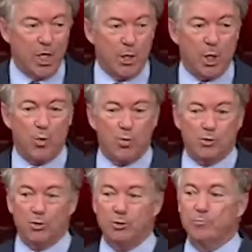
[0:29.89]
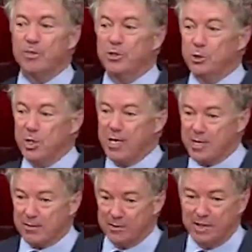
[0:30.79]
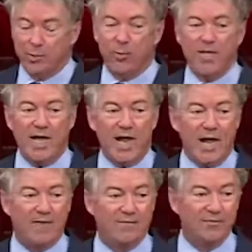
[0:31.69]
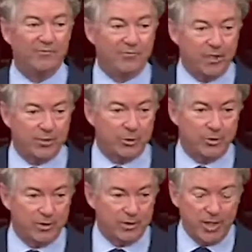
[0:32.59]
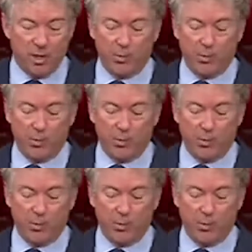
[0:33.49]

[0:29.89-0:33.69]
No one should be shocked. We have inflation.